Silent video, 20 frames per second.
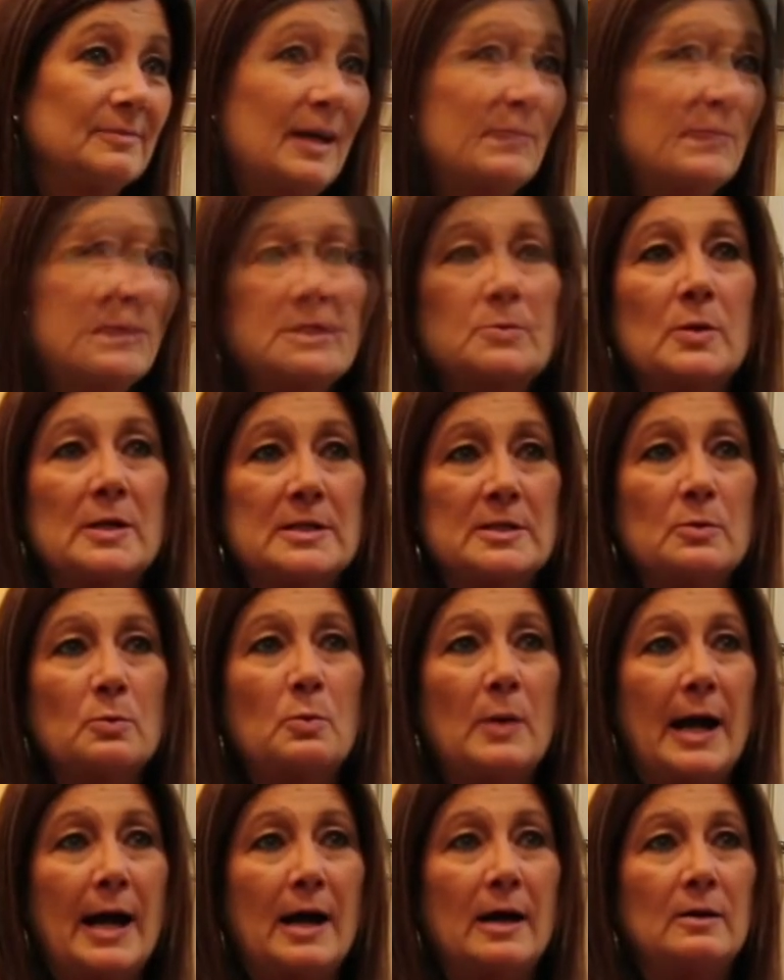This was a
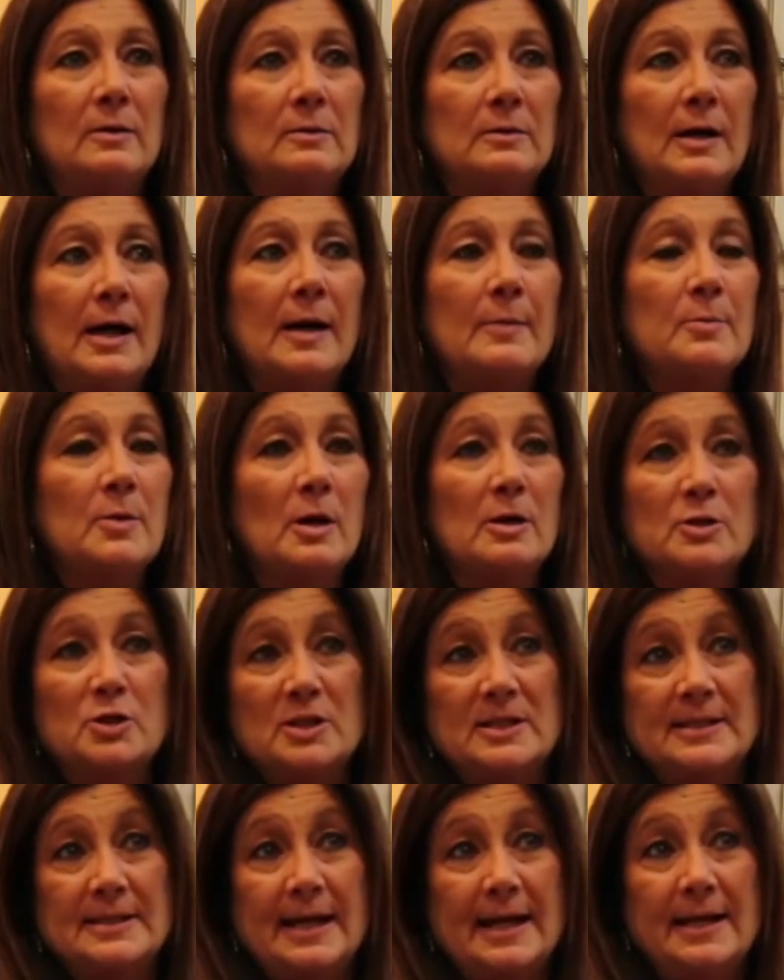wow. I'm not
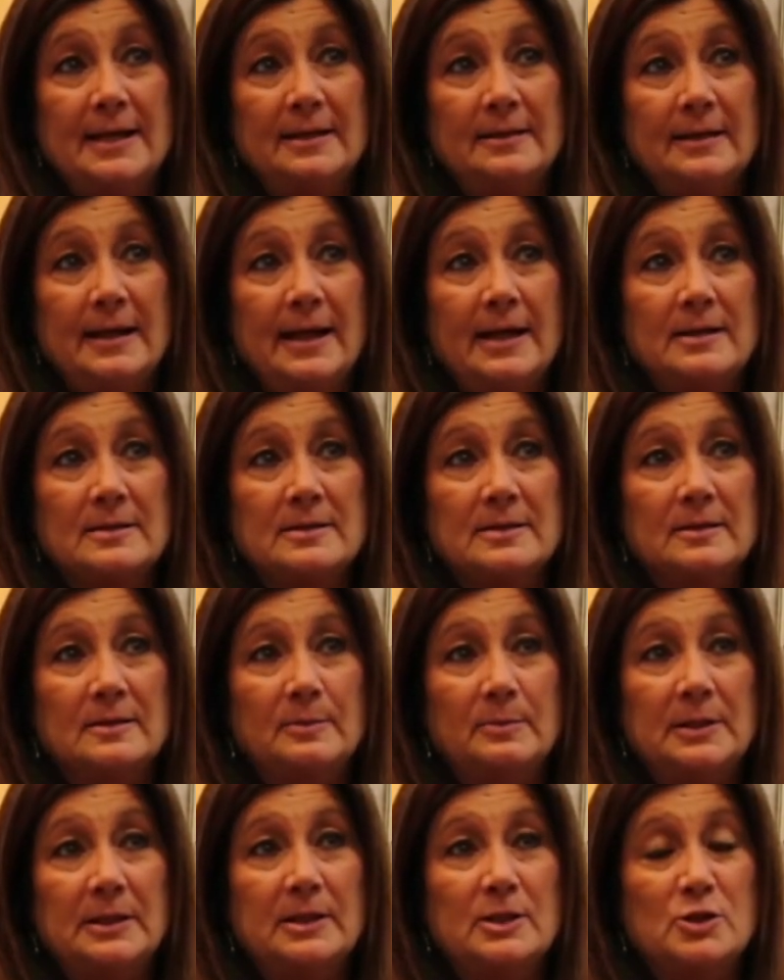just saying that
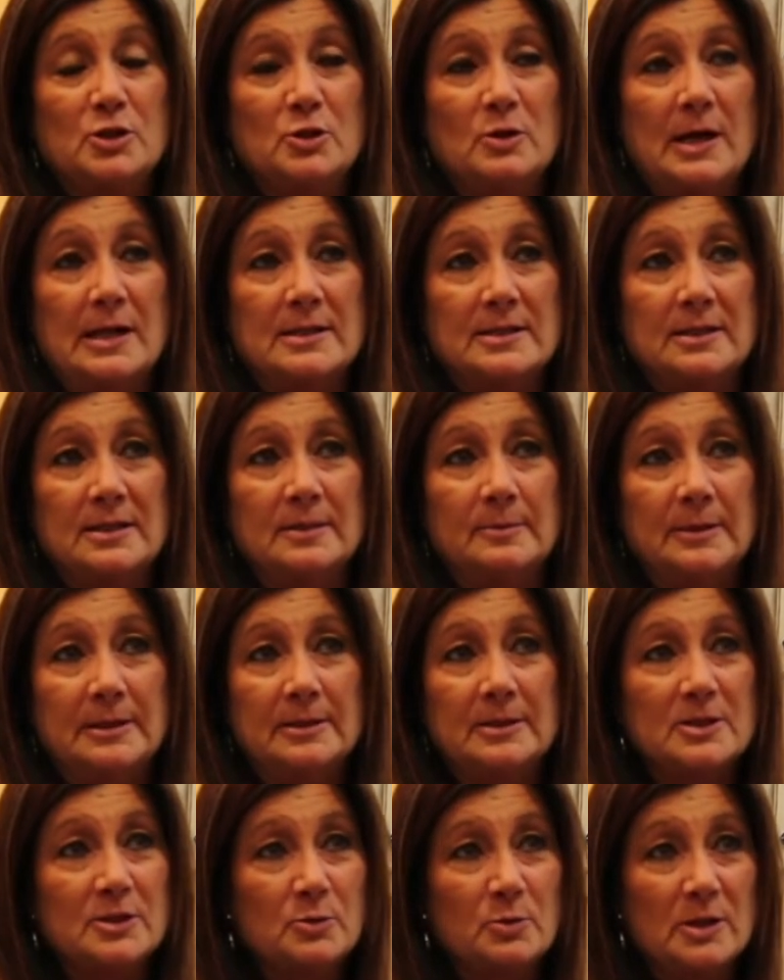because you're asking me
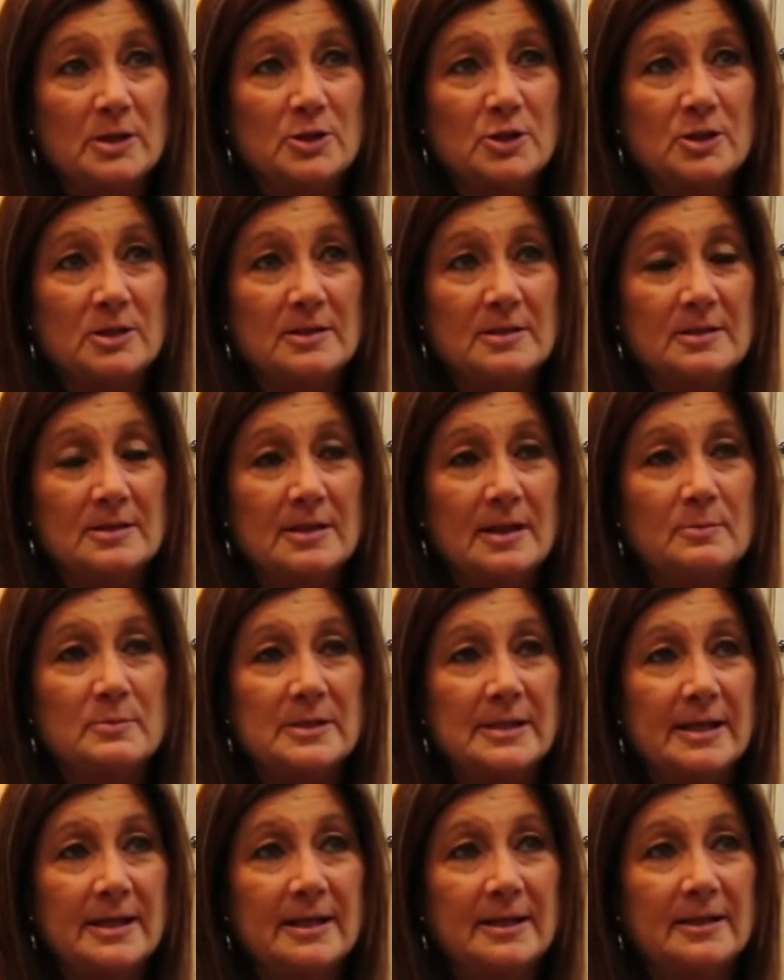these questions.
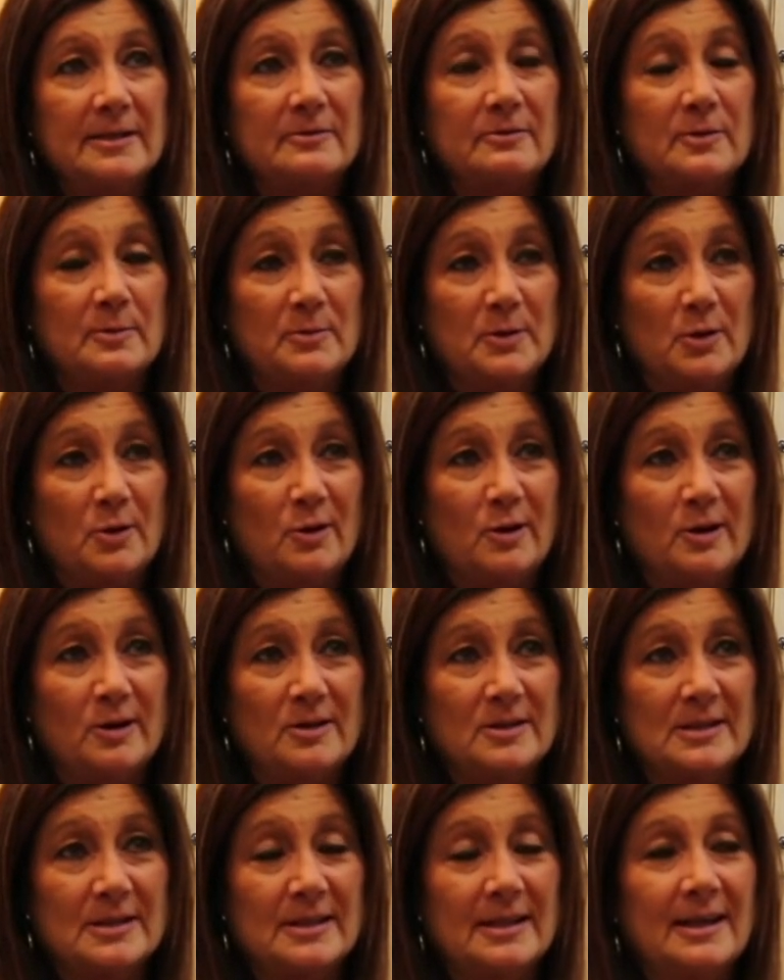I'm saying it from the
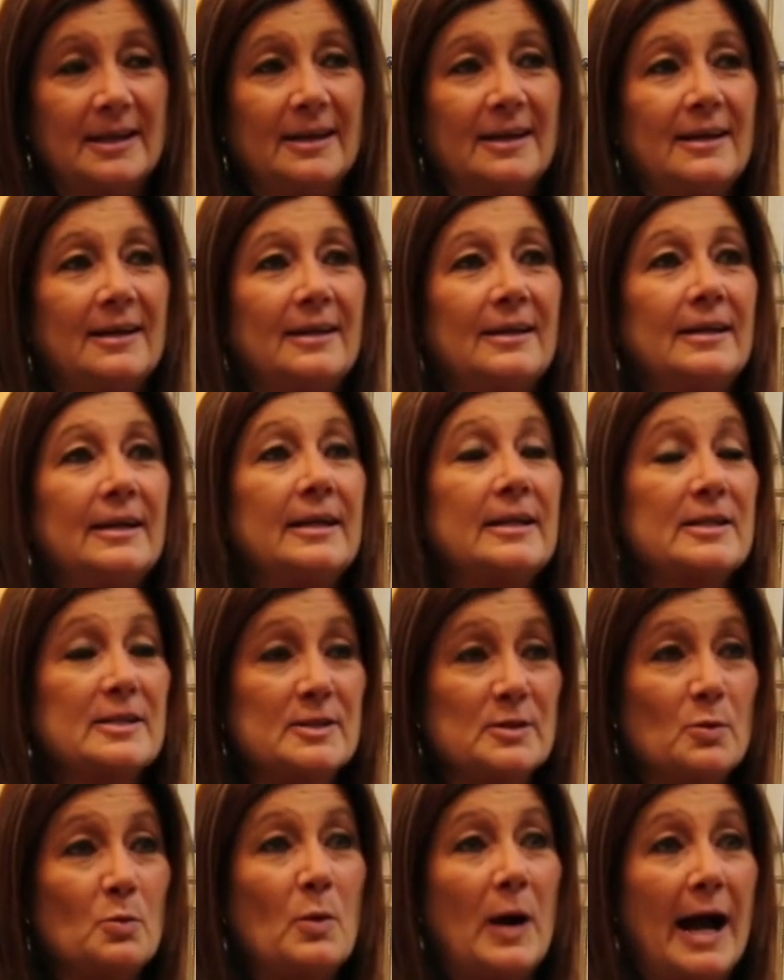heart. It
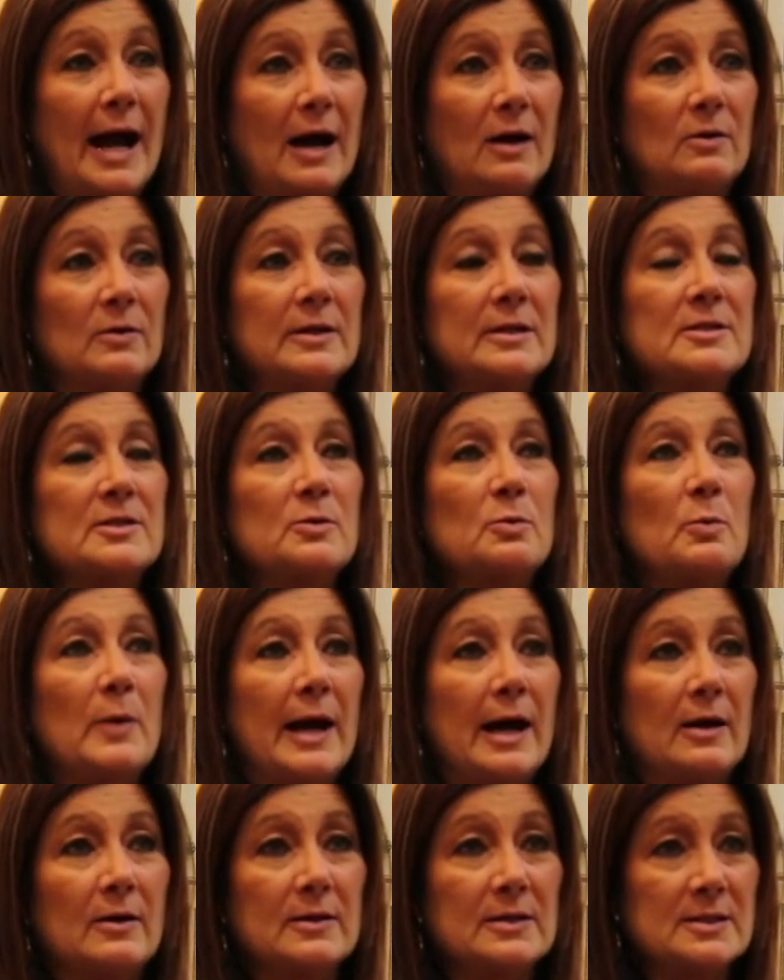is a wow. It's a
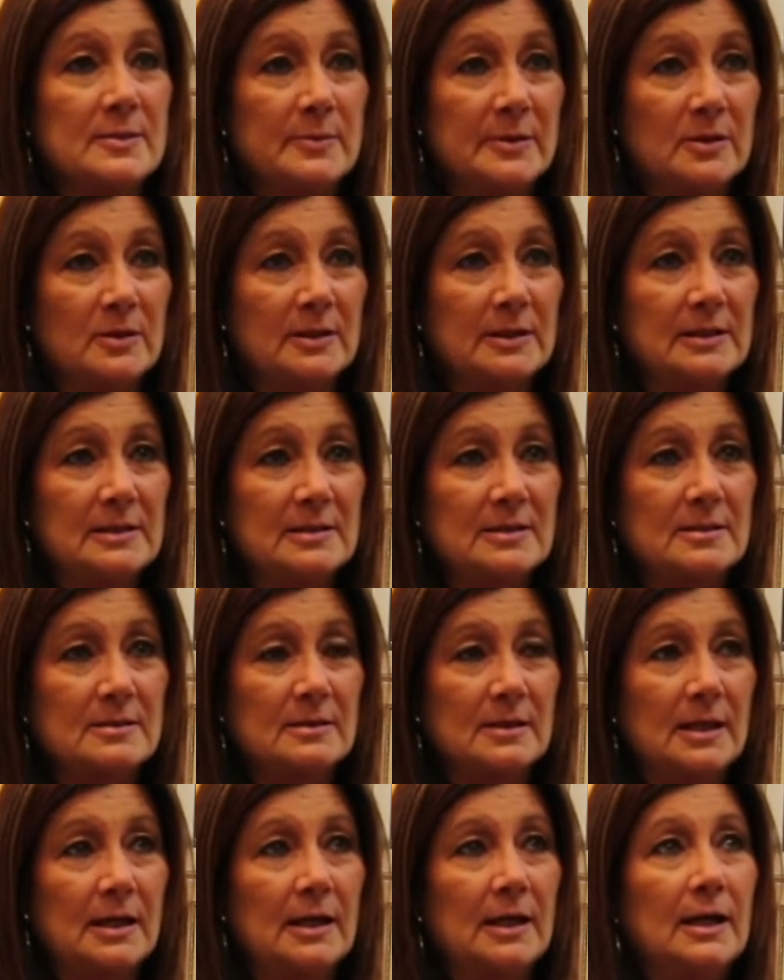wow experience.